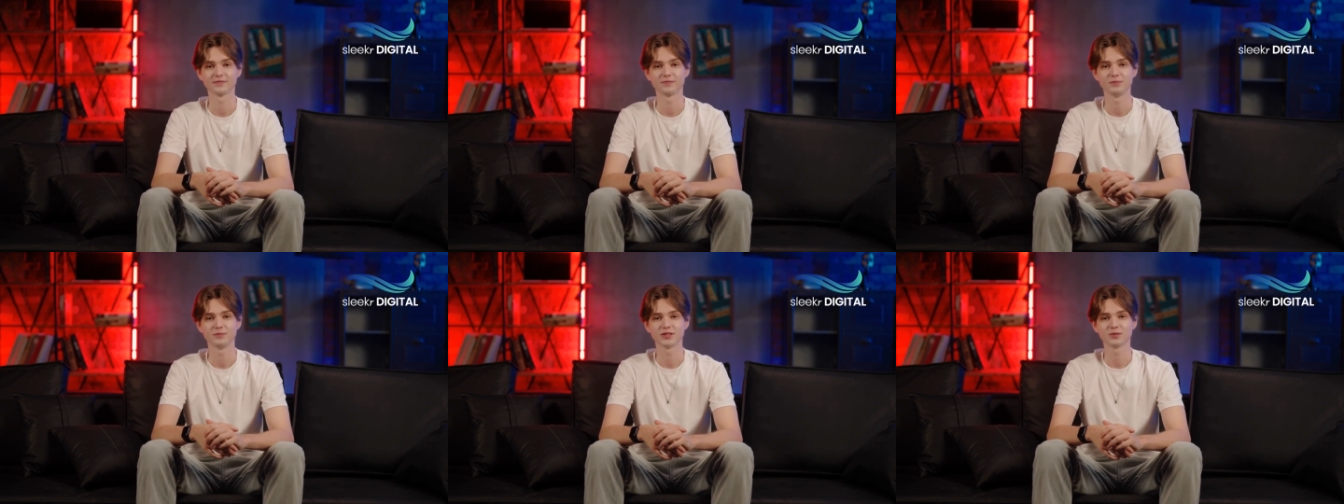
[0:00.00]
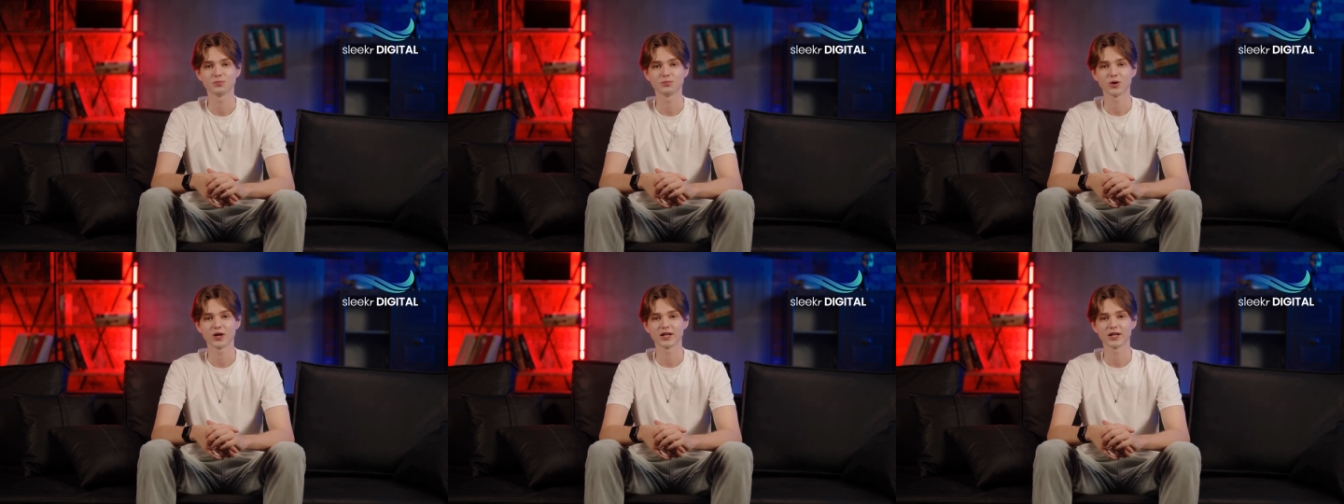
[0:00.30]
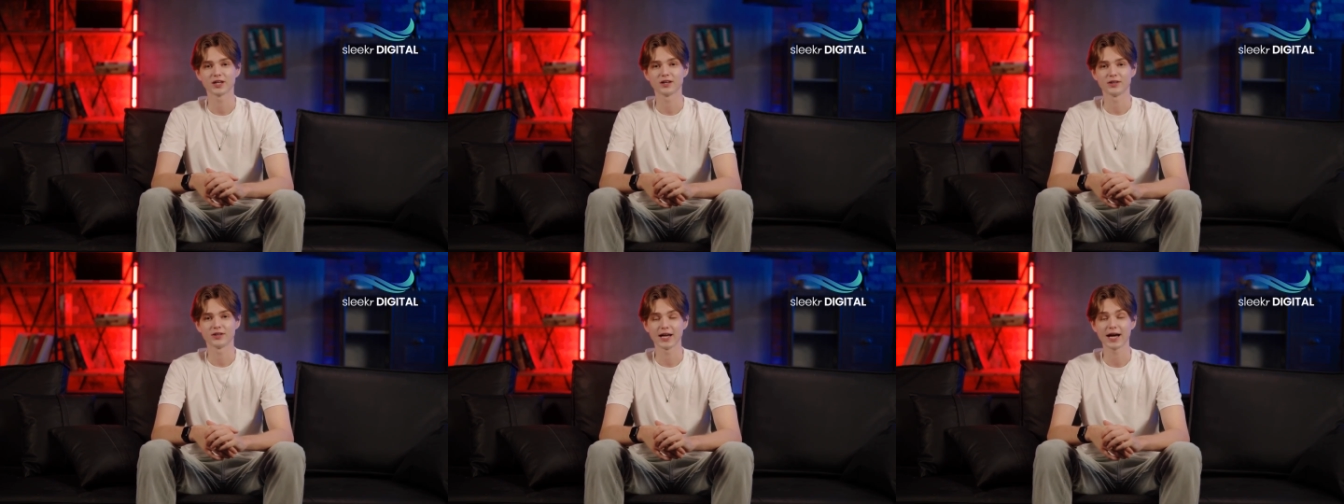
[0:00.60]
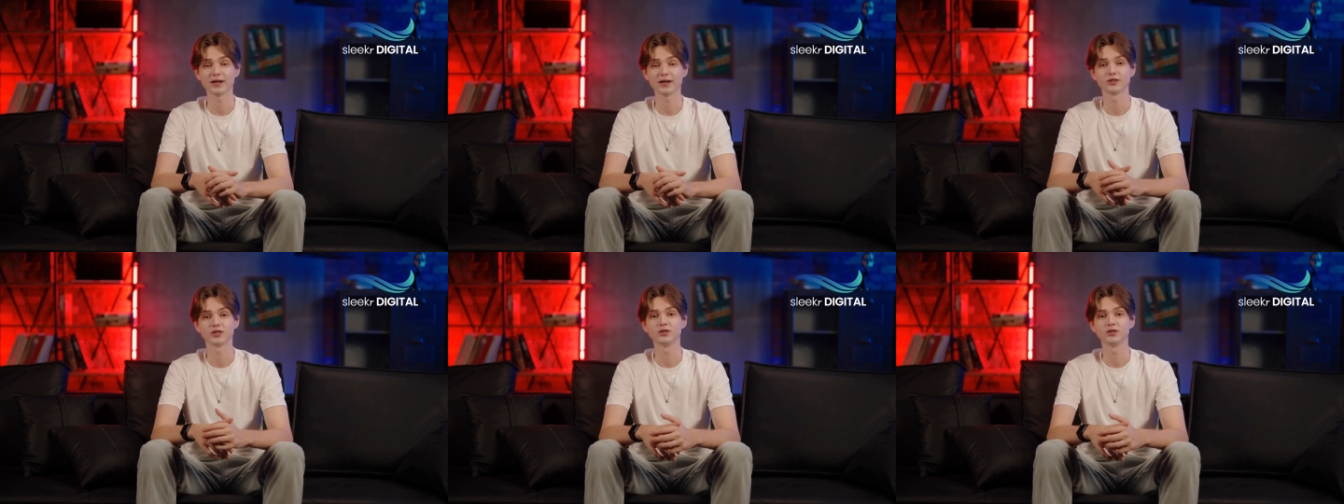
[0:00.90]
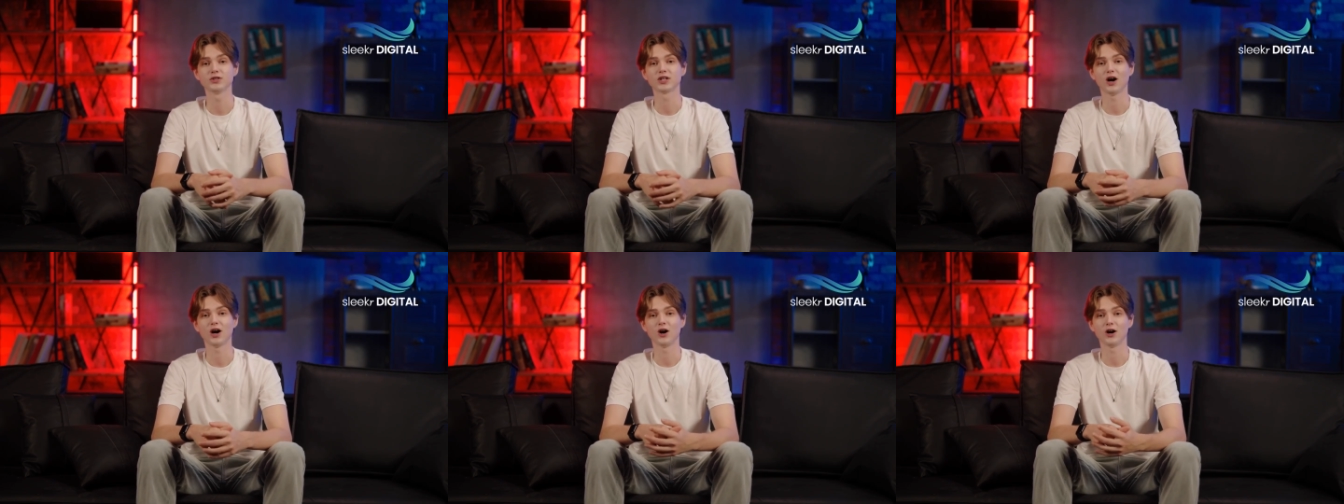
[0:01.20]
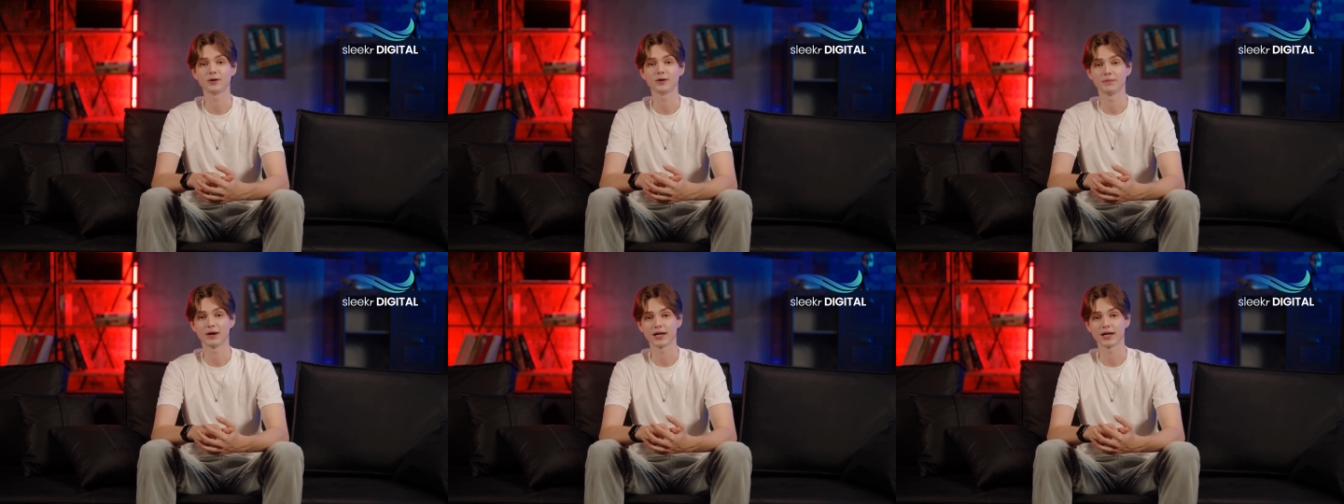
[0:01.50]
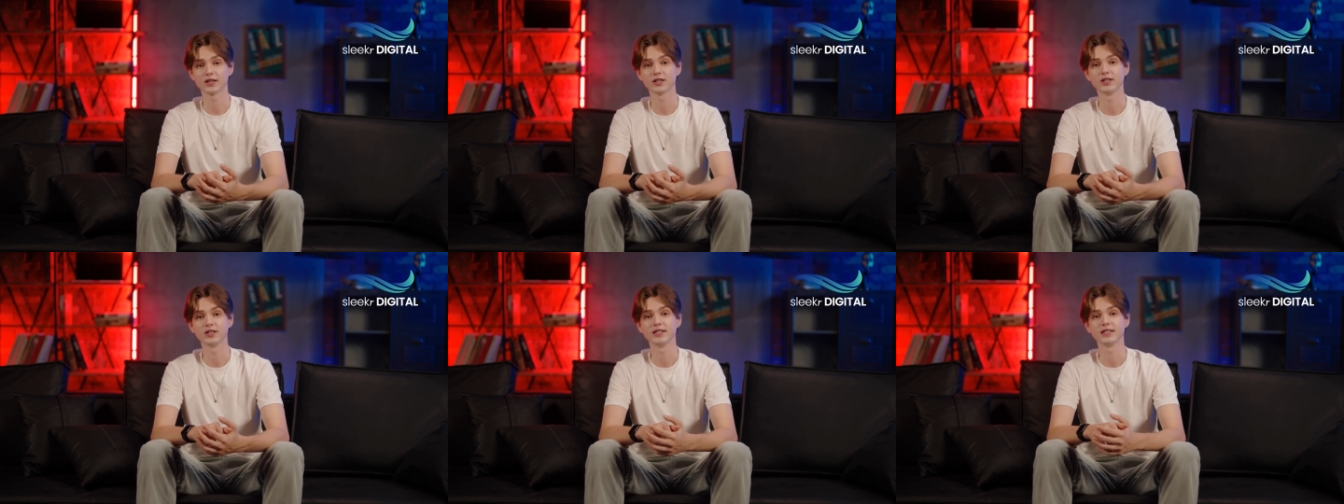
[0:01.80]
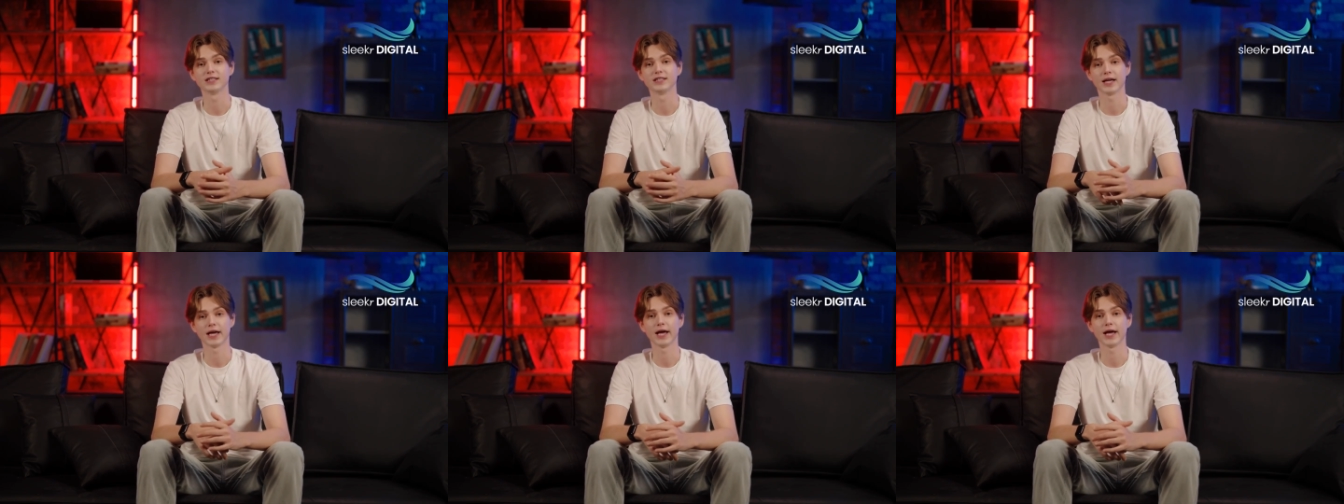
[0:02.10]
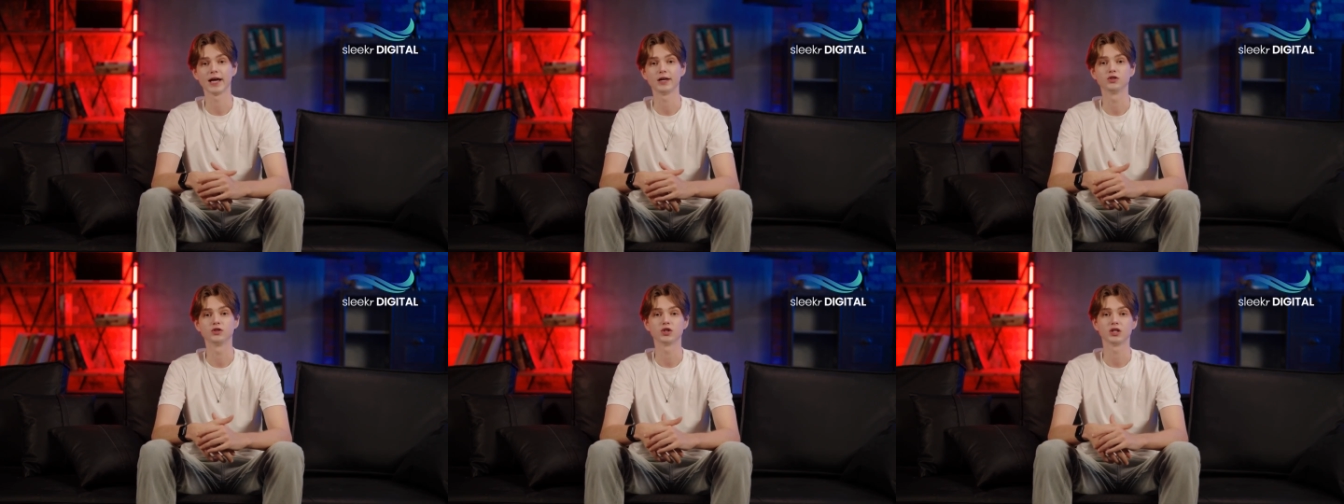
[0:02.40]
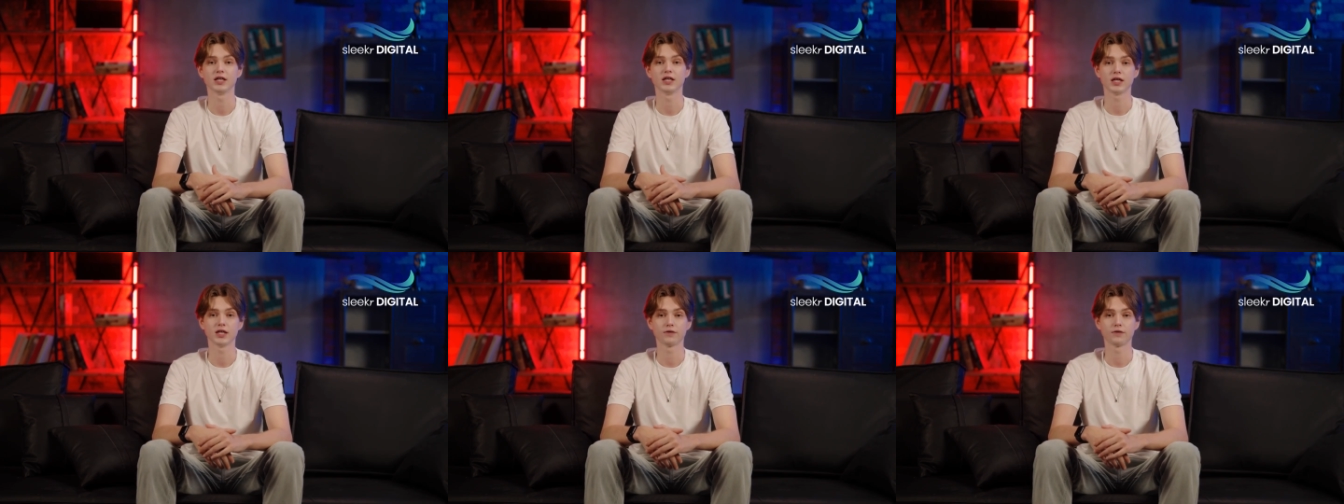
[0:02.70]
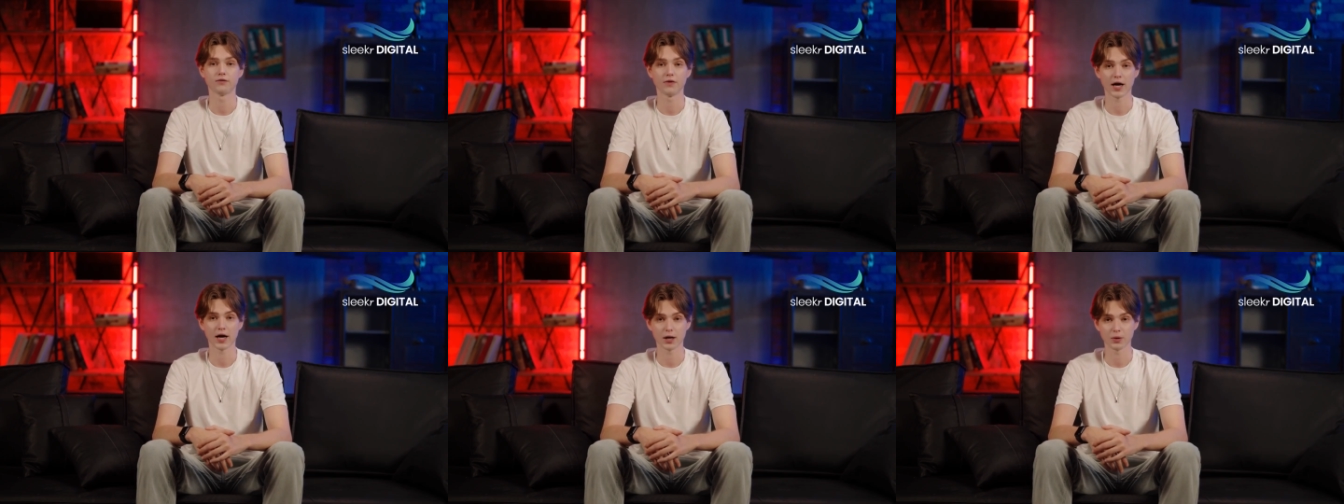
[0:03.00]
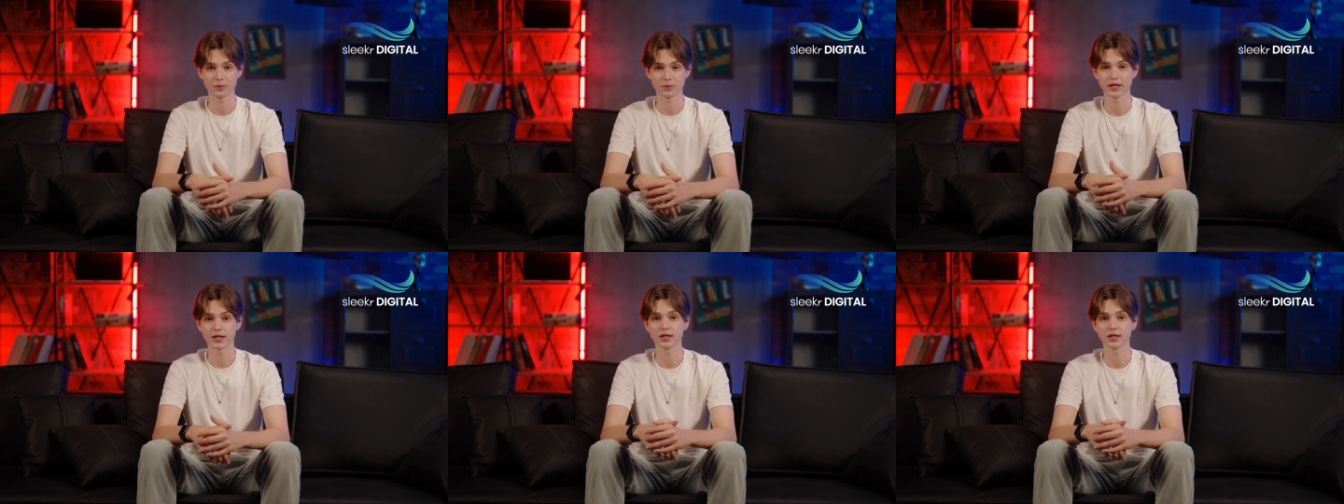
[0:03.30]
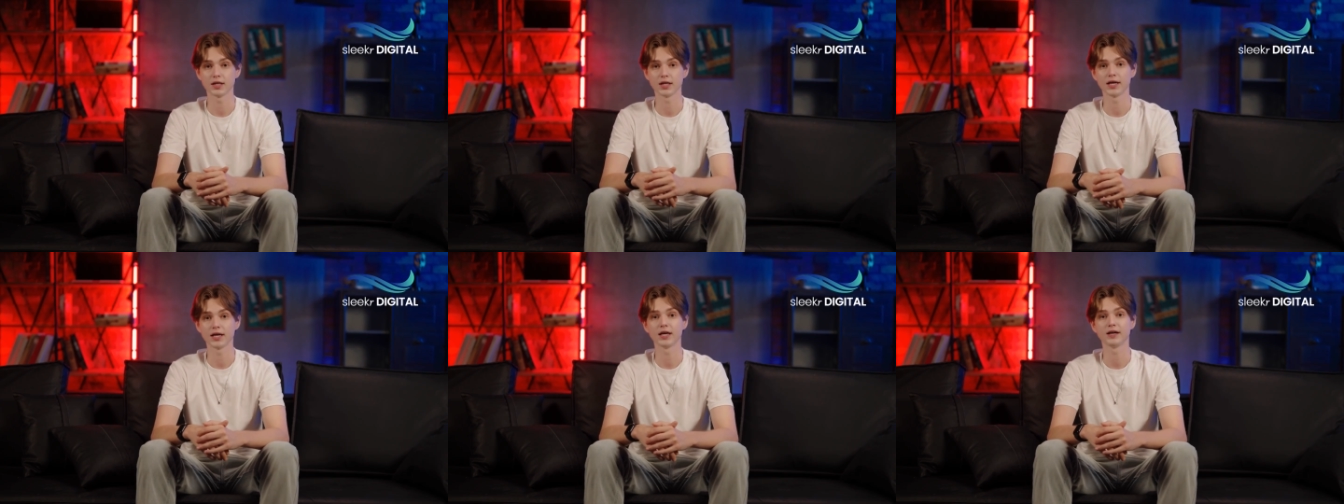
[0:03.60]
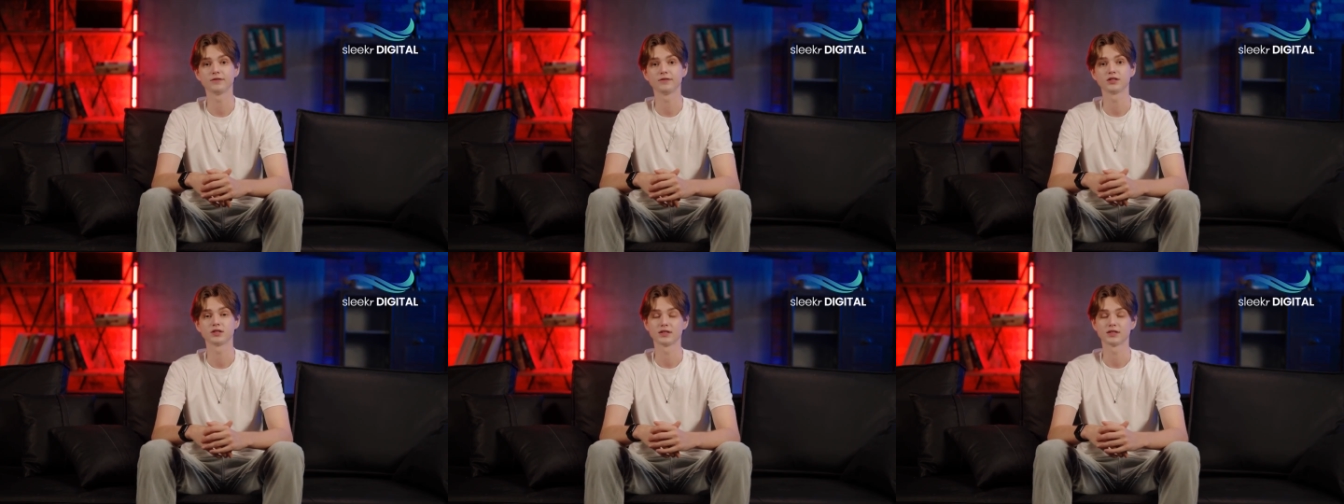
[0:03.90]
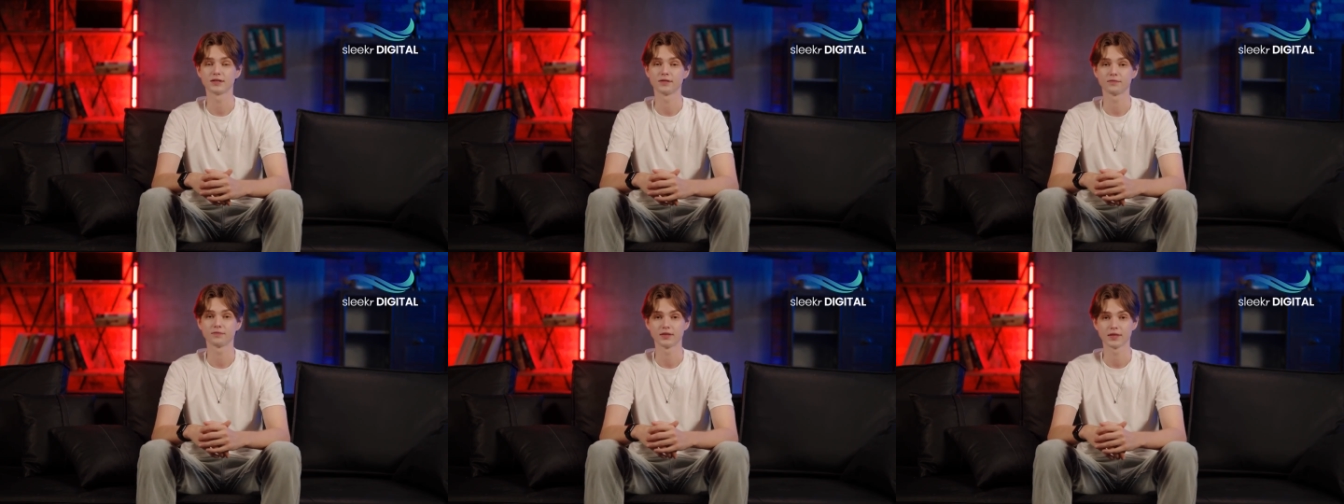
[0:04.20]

This plugin allows you to automatically attach any file, PDFs,